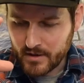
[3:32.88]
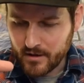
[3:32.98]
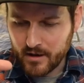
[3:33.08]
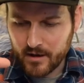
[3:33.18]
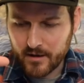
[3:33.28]

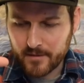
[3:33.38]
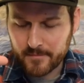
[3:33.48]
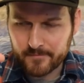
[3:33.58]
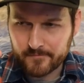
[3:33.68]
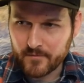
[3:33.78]

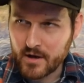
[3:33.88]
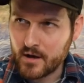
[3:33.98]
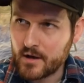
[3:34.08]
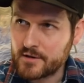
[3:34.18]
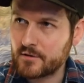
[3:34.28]

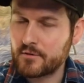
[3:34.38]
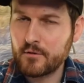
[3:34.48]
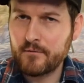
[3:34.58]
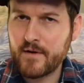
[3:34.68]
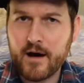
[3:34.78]
So
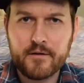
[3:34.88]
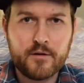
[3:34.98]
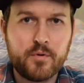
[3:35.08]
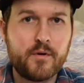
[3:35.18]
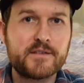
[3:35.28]
no
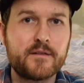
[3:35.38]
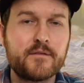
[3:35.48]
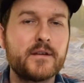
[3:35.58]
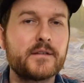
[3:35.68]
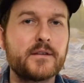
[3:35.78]
value points on
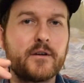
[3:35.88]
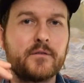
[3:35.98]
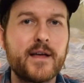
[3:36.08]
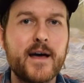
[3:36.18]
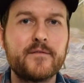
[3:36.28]
this. I
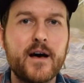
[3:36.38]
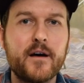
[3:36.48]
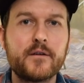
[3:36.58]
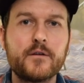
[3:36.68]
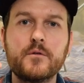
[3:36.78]
only add
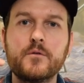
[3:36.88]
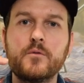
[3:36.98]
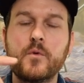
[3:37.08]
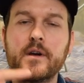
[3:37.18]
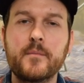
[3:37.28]
value
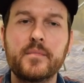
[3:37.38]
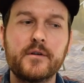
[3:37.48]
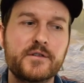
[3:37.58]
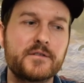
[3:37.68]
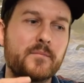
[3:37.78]
when I
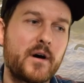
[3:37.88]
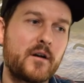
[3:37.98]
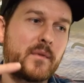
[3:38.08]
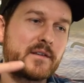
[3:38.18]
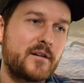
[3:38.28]
purchase the
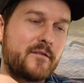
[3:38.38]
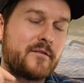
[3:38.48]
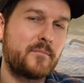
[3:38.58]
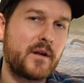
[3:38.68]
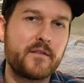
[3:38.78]
bottle
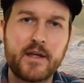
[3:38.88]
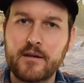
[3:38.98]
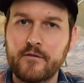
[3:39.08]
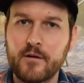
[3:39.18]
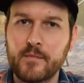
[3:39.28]
myself. But thank
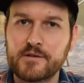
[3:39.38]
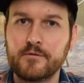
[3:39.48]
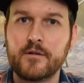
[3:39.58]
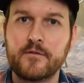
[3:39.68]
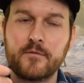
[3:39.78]
you very much,
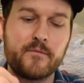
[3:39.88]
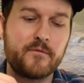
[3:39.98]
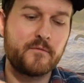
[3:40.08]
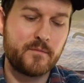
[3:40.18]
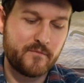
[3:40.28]
Laura, for
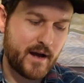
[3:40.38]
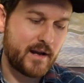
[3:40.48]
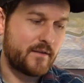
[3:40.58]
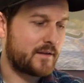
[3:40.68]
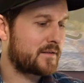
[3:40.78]

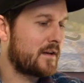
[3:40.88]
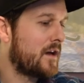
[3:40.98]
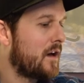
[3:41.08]
providing this.